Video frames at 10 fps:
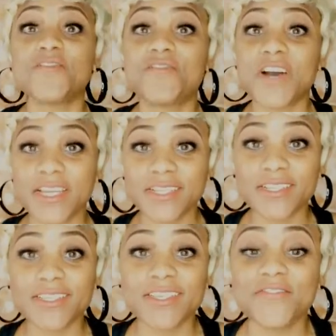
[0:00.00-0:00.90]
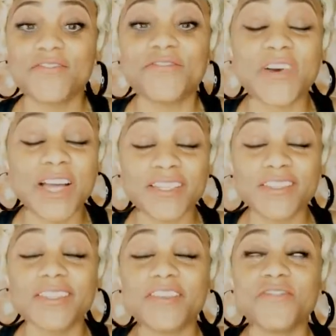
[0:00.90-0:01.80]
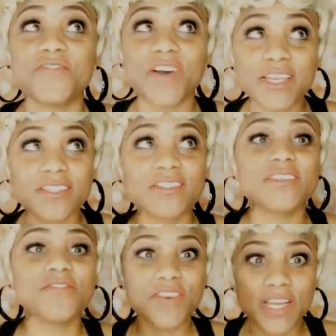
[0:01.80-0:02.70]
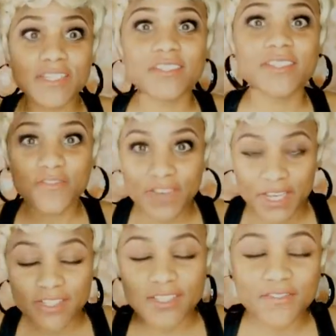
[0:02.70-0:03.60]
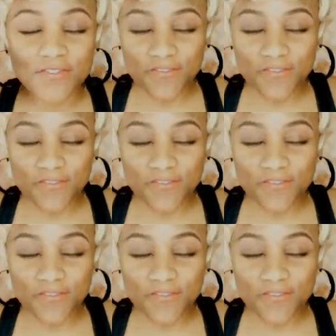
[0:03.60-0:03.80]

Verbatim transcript: finally, finally, finally, finally, finally,